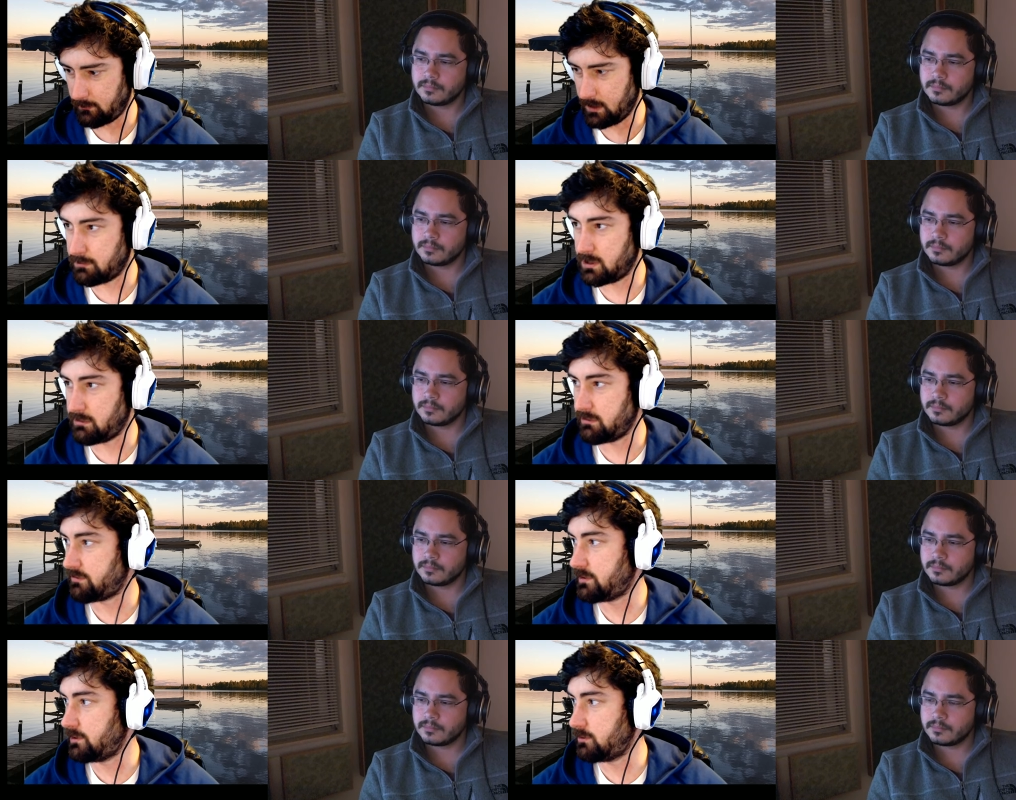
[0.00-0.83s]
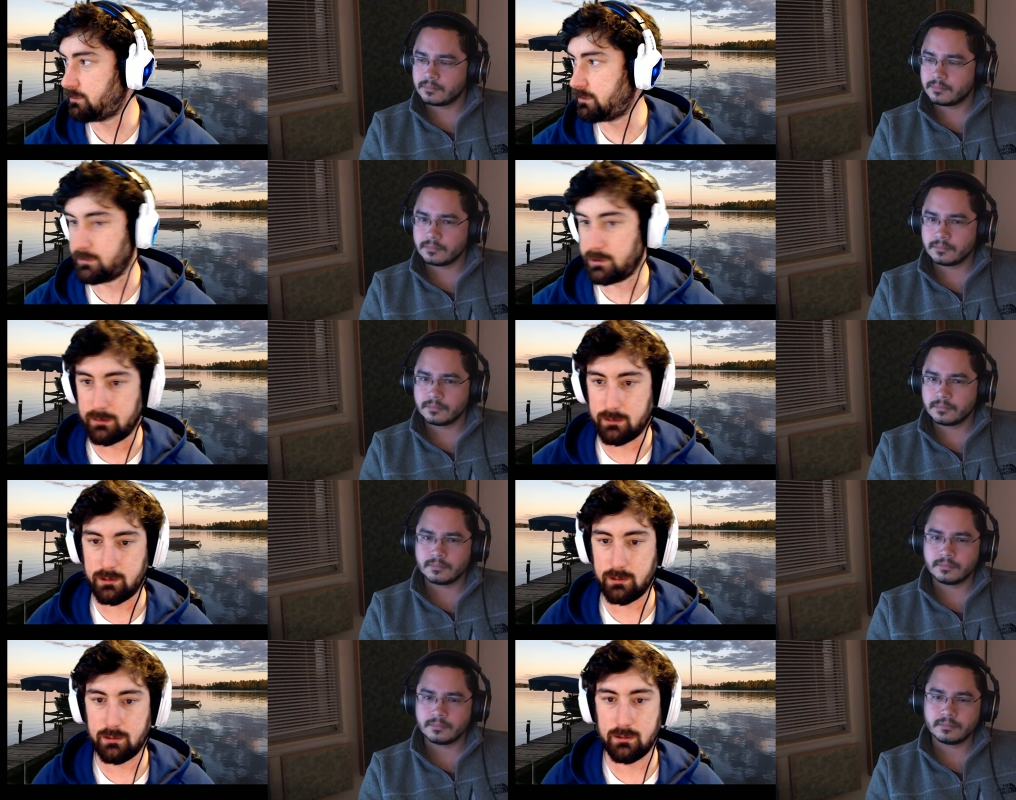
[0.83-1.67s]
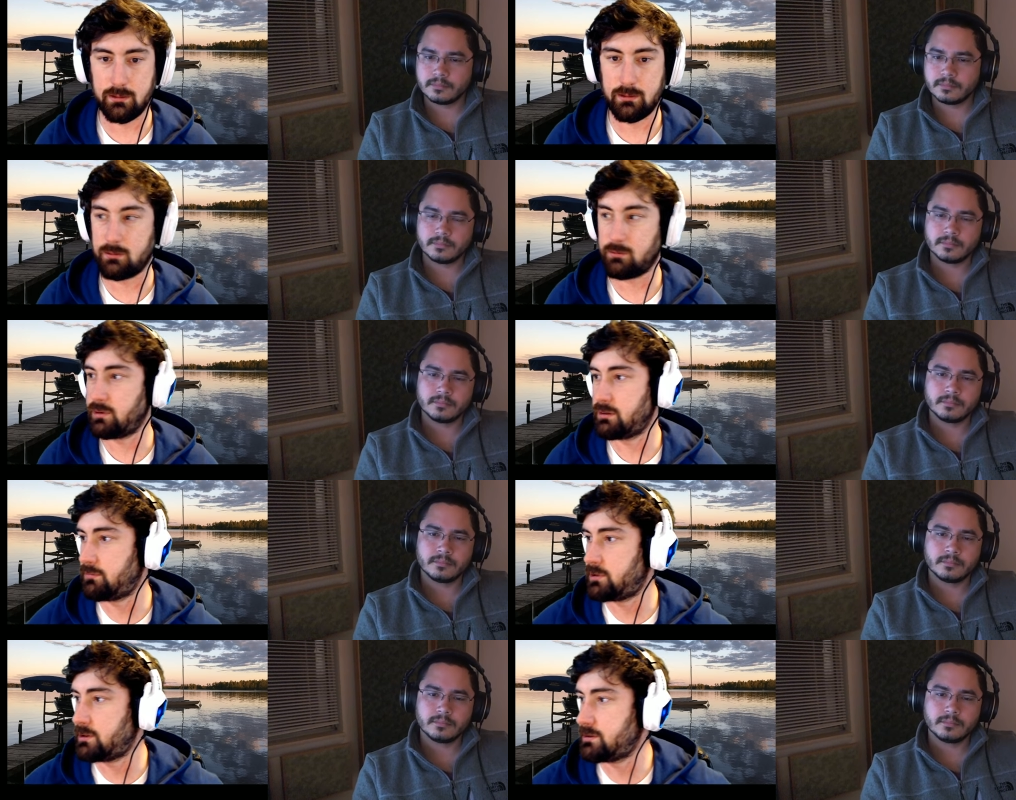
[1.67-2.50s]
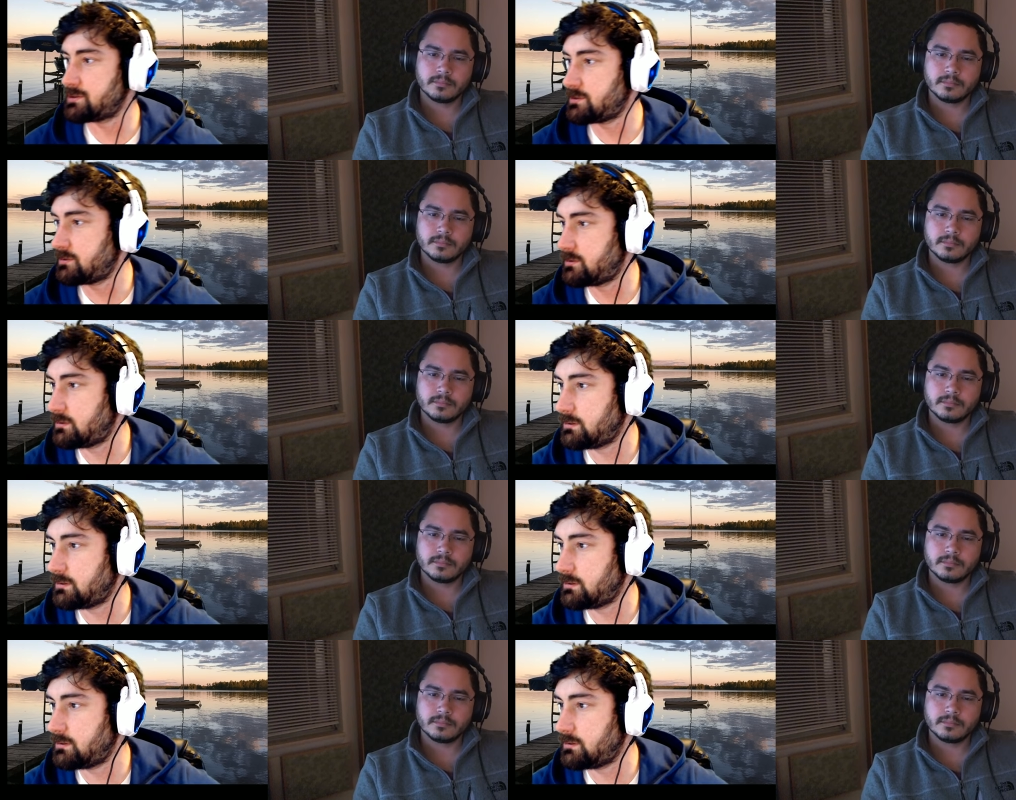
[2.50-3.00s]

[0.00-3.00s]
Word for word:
Speaker 1: maybe if I open them in the web browser.